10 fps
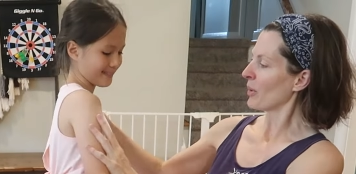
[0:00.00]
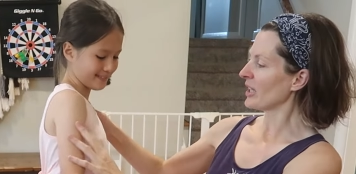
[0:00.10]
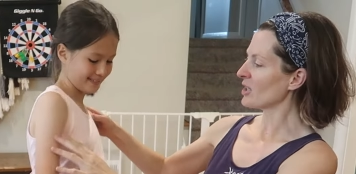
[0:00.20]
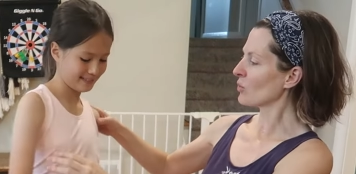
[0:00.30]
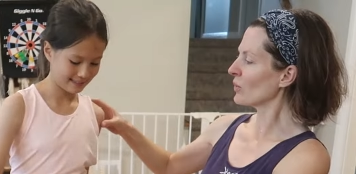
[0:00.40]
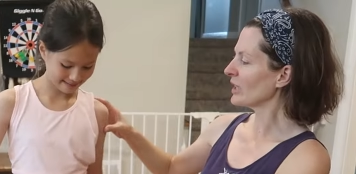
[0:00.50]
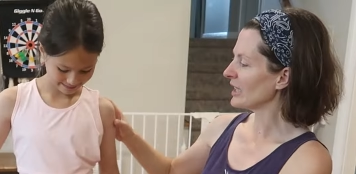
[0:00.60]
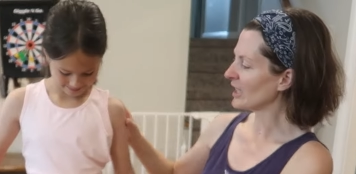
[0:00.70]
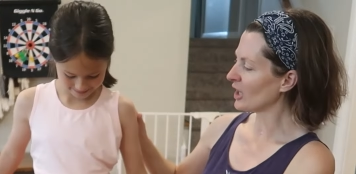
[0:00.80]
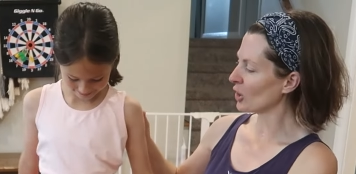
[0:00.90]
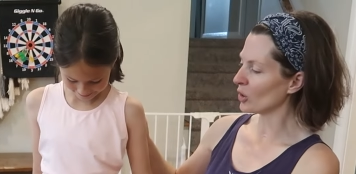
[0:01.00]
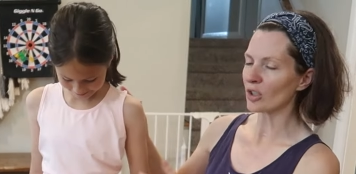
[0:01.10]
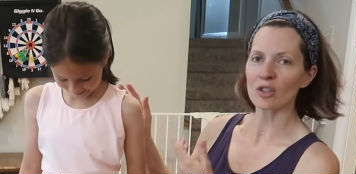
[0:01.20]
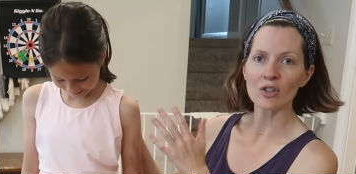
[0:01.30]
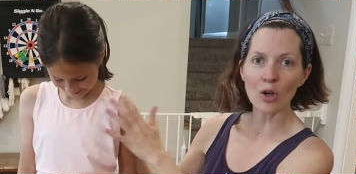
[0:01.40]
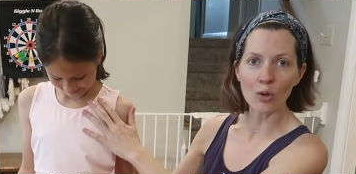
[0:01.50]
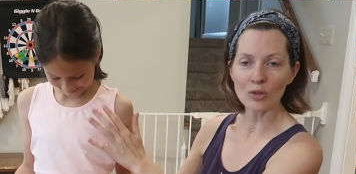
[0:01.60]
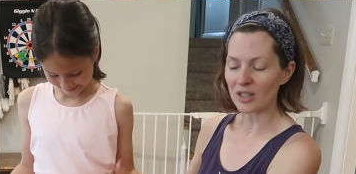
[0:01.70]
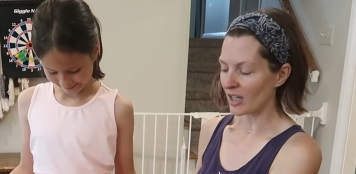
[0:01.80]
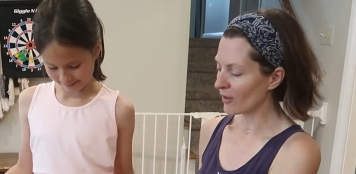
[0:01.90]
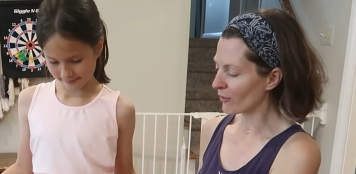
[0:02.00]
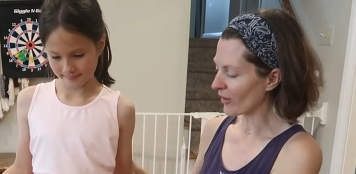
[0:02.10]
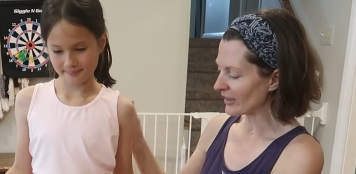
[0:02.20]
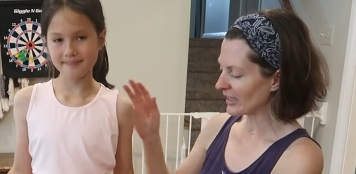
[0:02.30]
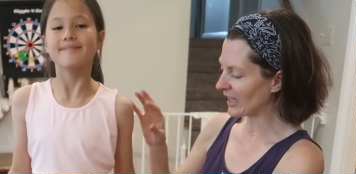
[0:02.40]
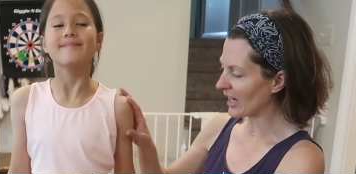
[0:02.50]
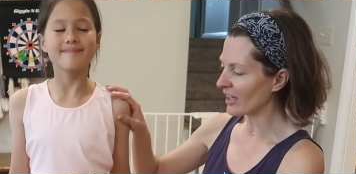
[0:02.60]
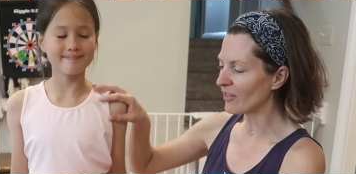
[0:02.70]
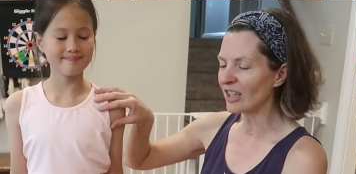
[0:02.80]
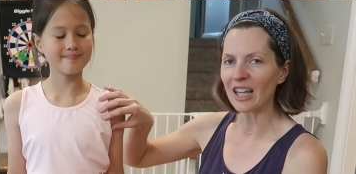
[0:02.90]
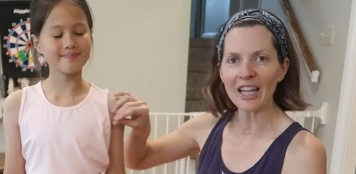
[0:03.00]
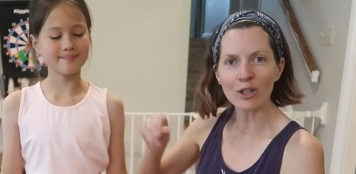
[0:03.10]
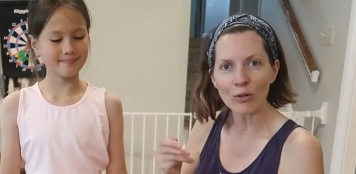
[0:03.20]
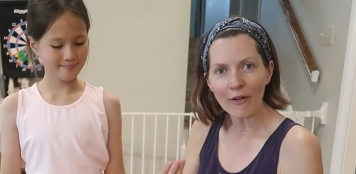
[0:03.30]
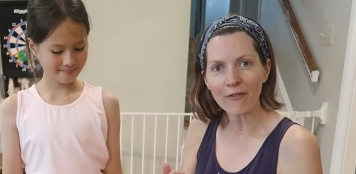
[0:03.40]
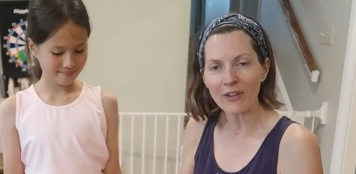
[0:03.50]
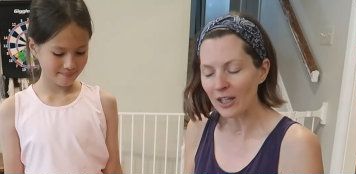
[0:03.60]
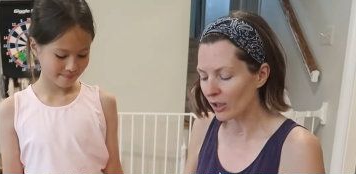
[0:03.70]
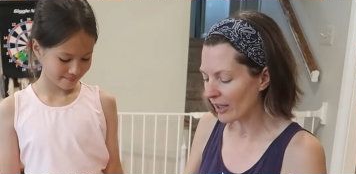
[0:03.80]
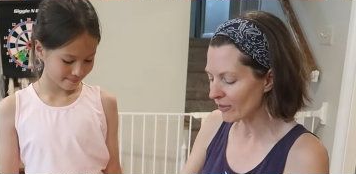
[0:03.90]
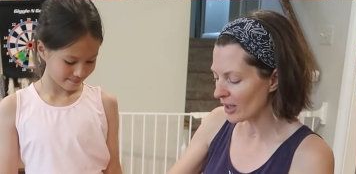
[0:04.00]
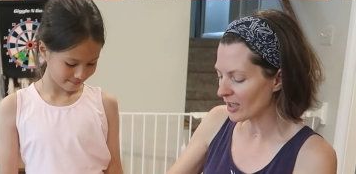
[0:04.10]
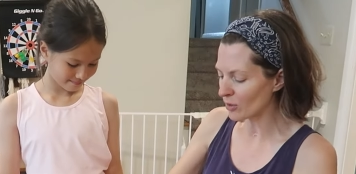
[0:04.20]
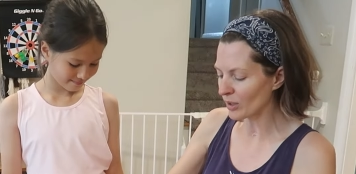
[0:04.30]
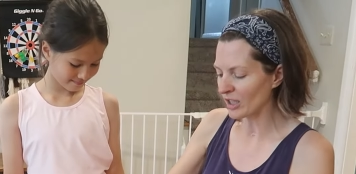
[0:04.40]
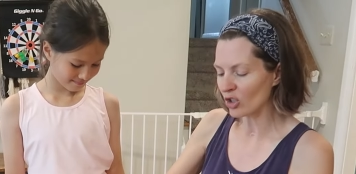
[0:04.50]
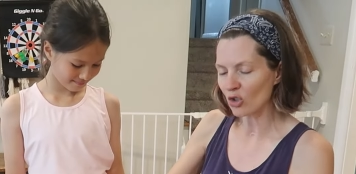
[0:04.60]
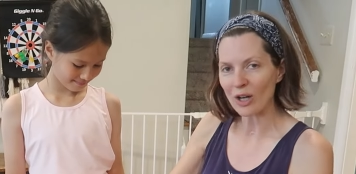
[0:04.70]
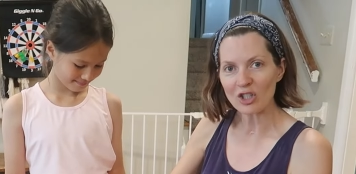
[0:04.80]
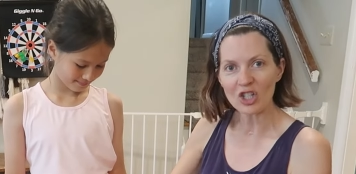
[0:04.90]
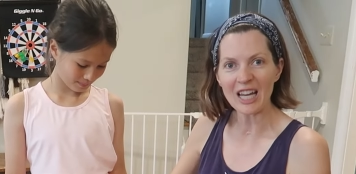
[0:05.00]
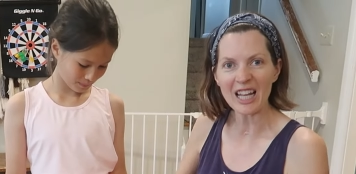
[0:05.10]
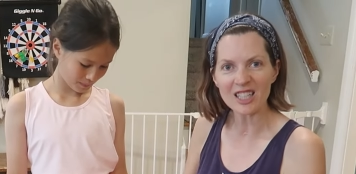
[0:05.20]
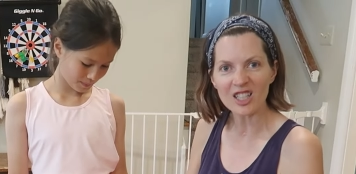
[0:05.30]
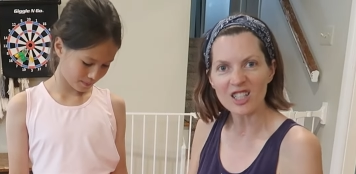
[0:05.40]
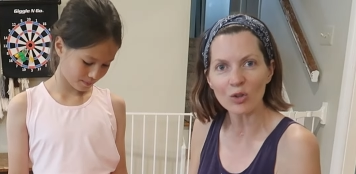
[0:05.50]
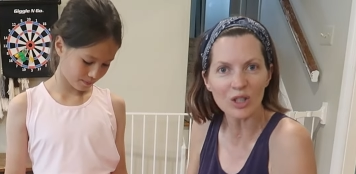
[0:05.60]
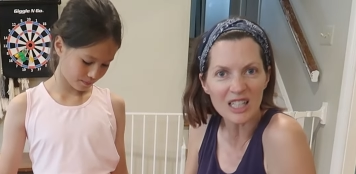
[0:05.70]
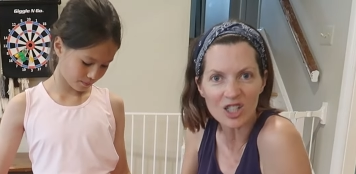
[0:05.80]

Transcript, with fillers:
Speaker 1: but it's really cute, so skin friendly, kind of a lycra feel. Everything's really stretchy and silky